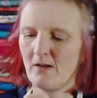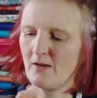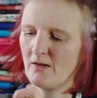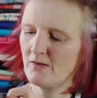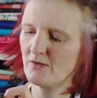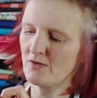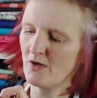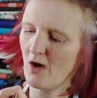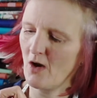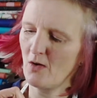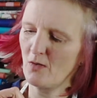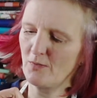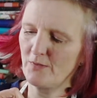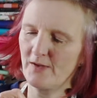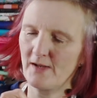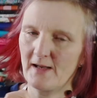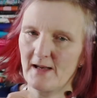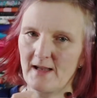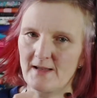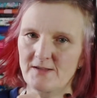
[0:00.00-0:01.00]
to hold
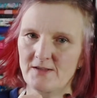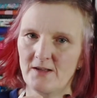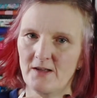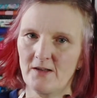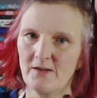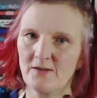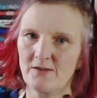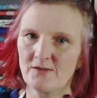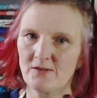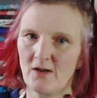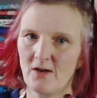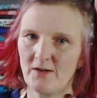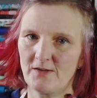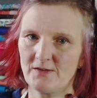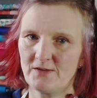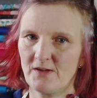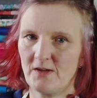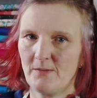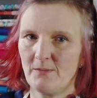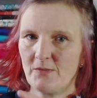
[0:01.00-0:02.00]
the elastic at the side
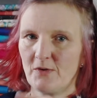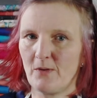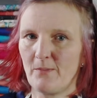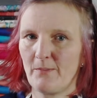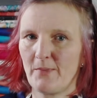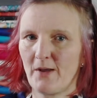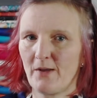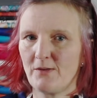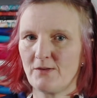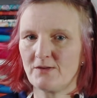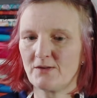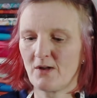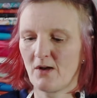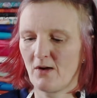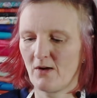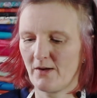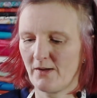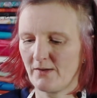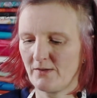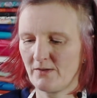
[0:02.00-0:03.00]
seams on both
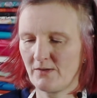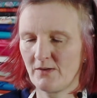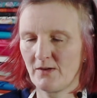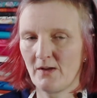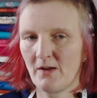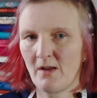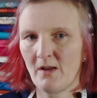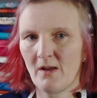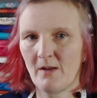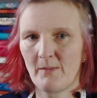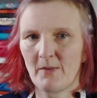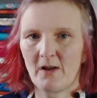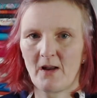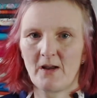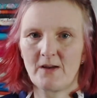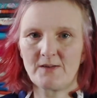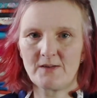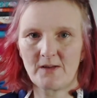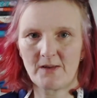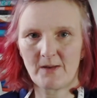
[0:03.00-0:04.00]
sides. But like
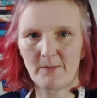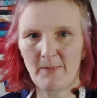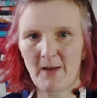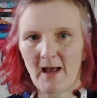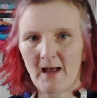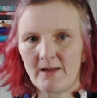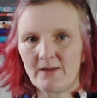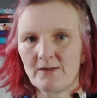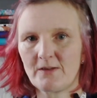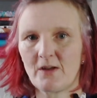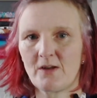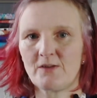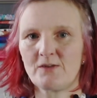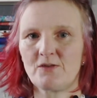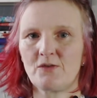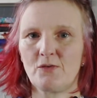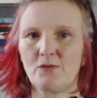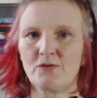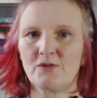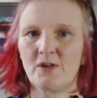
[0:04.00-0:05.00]
I said, the pattern does
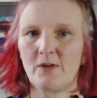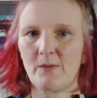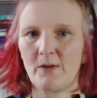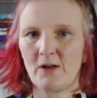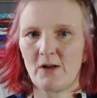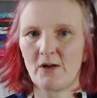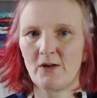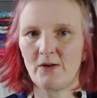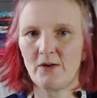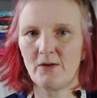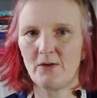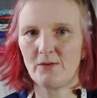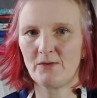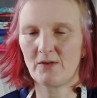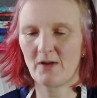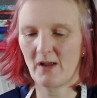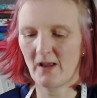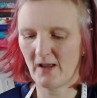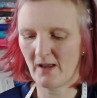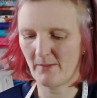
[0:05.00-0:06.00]
also include
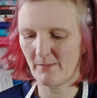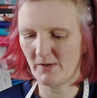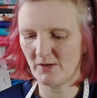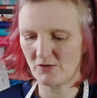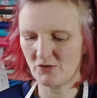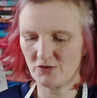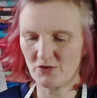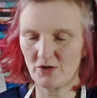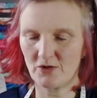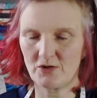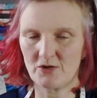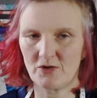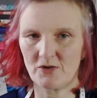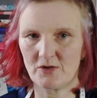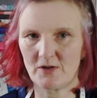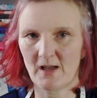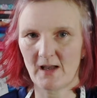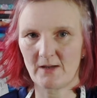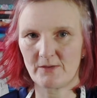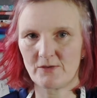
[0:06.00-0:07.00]

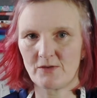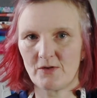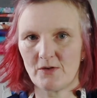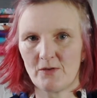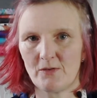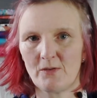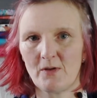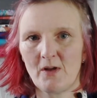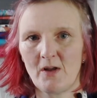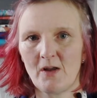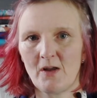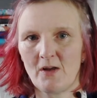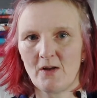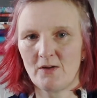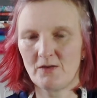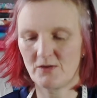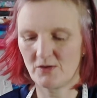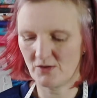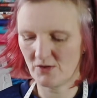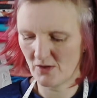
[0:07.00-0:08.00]
instructions how to
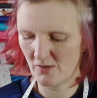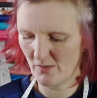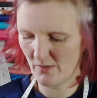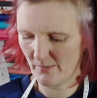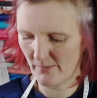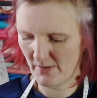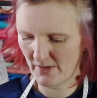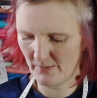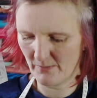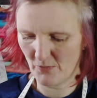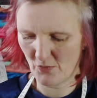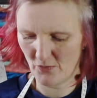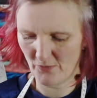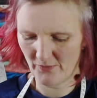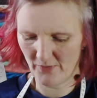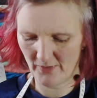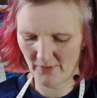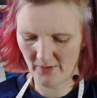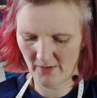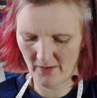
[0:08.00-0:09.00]
do a bit more of
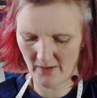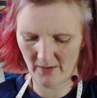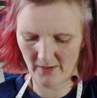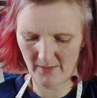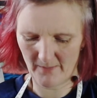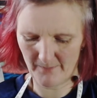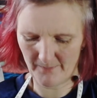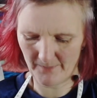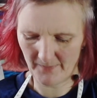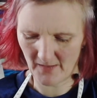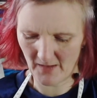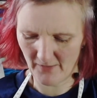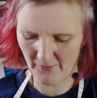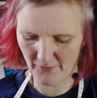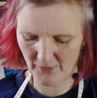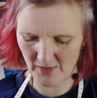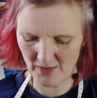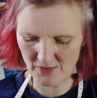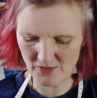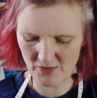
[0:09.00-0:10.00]
a
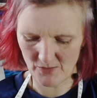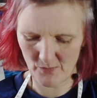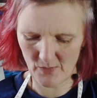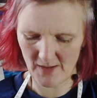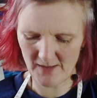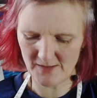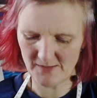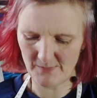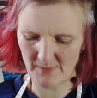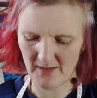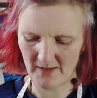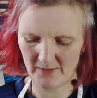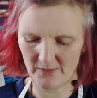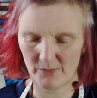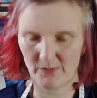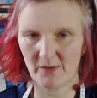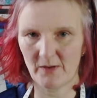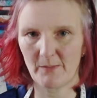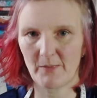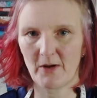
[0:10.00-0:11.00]
feature waistband
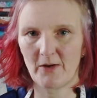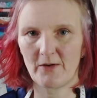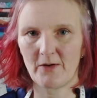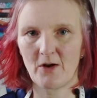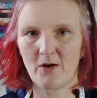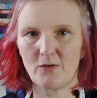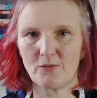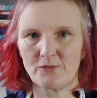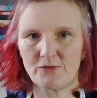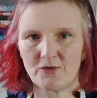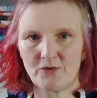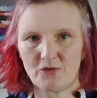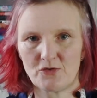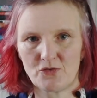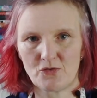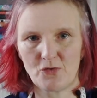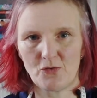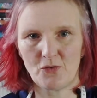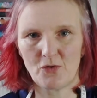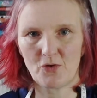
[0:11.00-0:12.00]
with the buttonholes and a
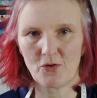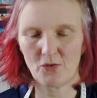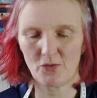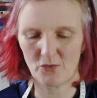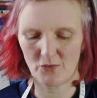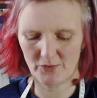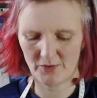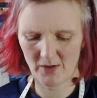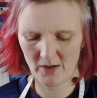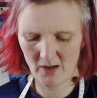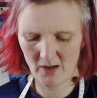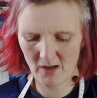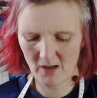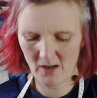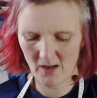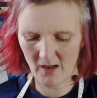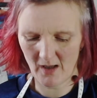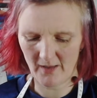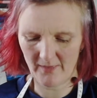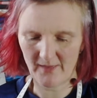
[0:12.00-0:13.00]
draw cord,
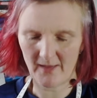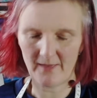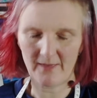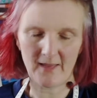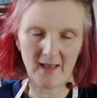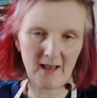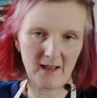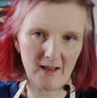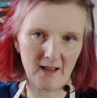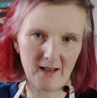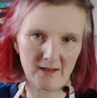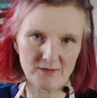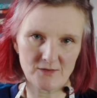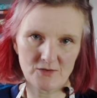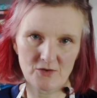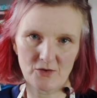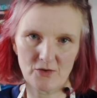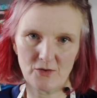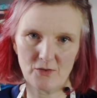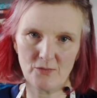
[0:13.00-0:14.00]
and then that has
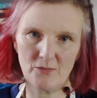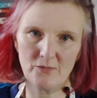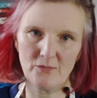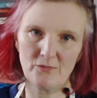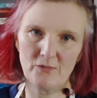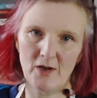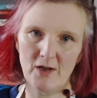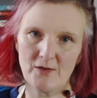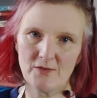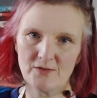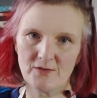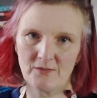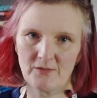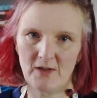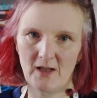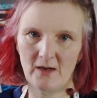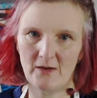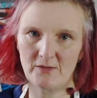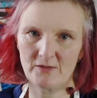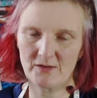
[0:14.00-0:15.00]
2 rows of
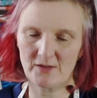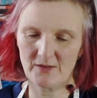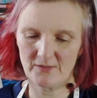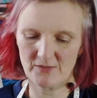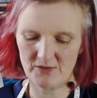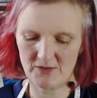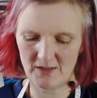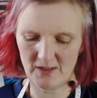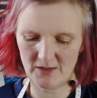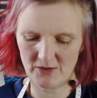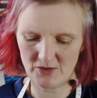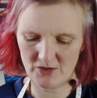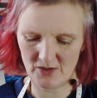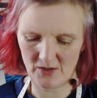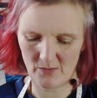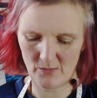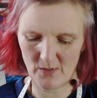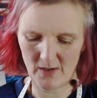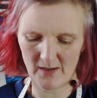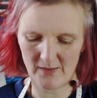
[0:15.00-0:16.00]
decorative
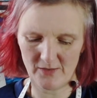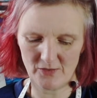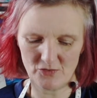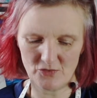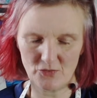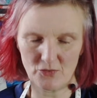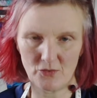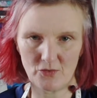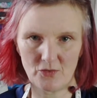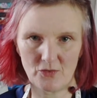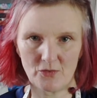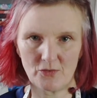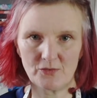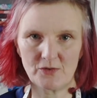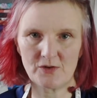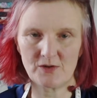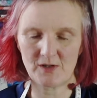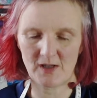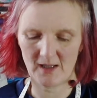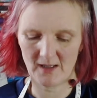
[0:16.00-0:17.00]
stitching where the draw cord
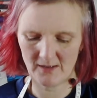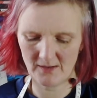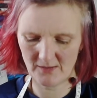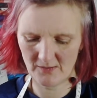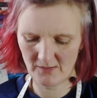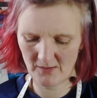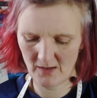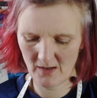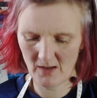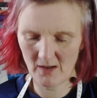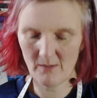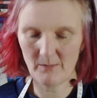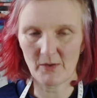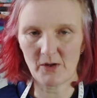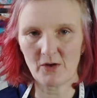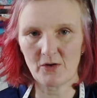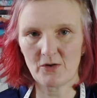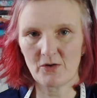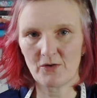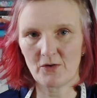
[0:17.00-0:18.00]
sits. But
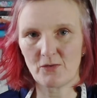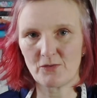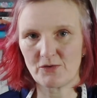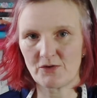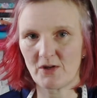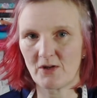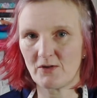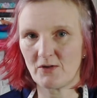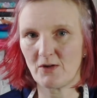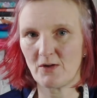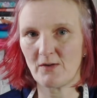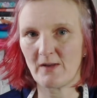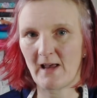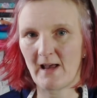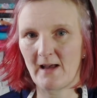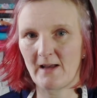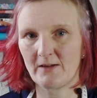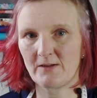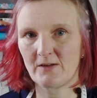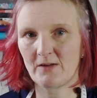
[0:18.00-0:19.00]
you could also do
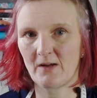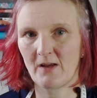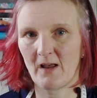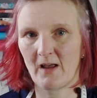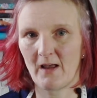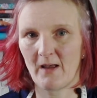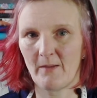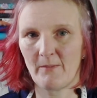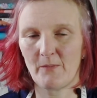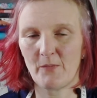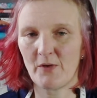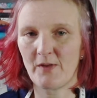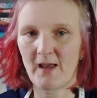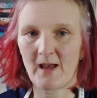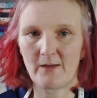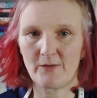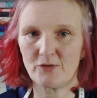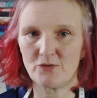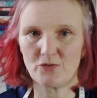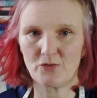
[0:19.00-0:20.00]
that
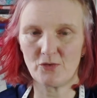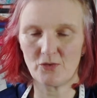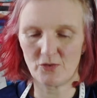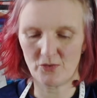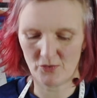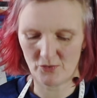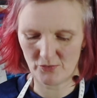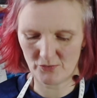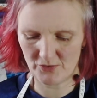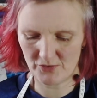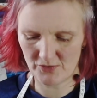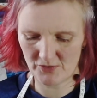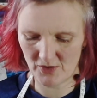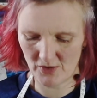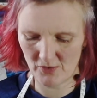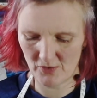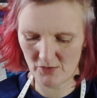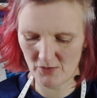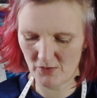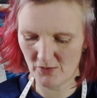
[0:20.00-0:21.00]
without the draw cord, so
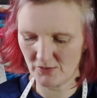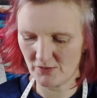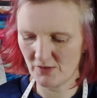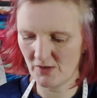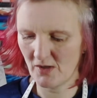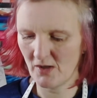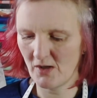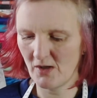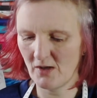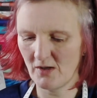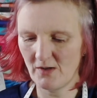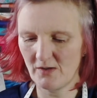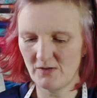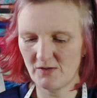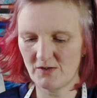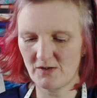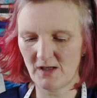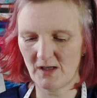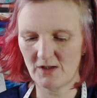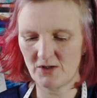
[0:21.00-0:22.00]
you could
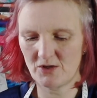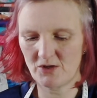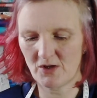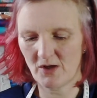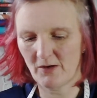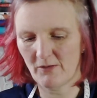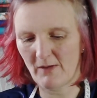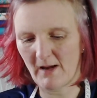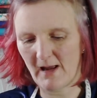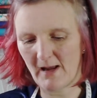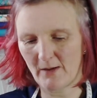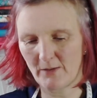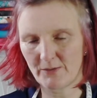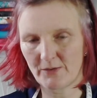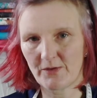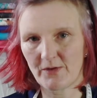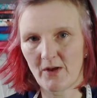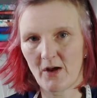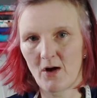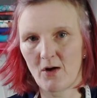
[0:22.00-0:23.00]
stitch around
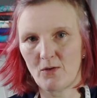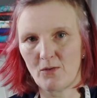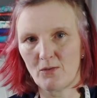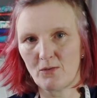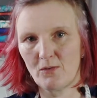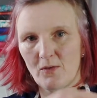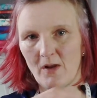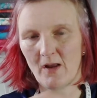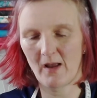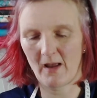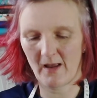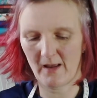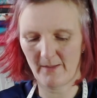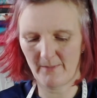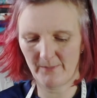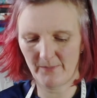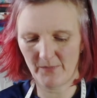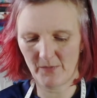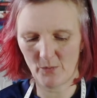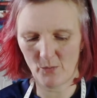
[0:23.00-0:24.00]
the whole
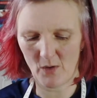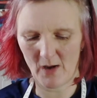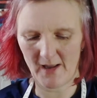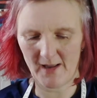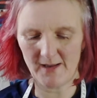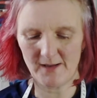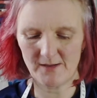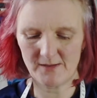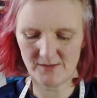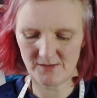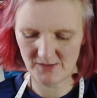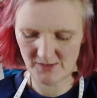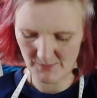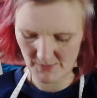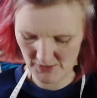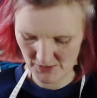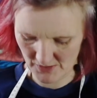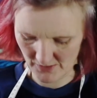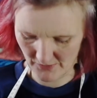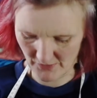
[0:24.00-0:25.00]
waist,
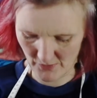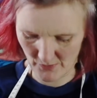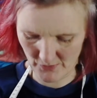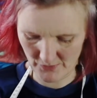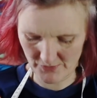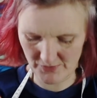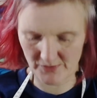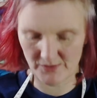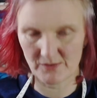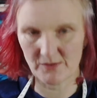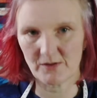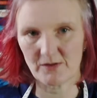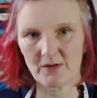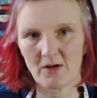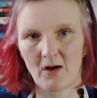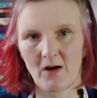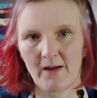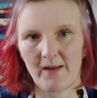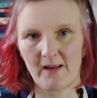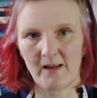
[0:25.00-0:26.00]
especially if you wanted to
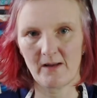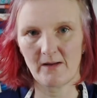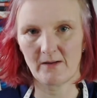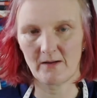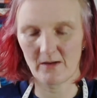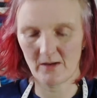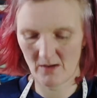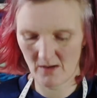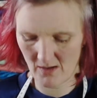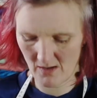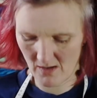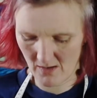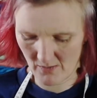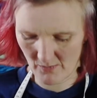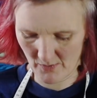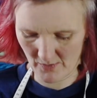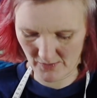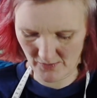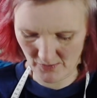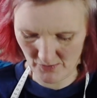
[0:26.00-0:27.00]
tie in
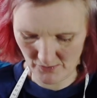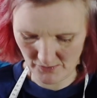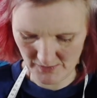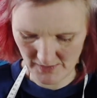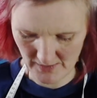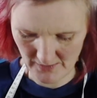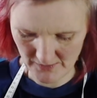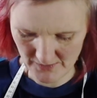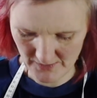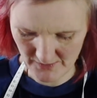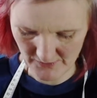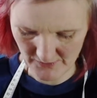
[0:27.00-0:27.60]
with your decorative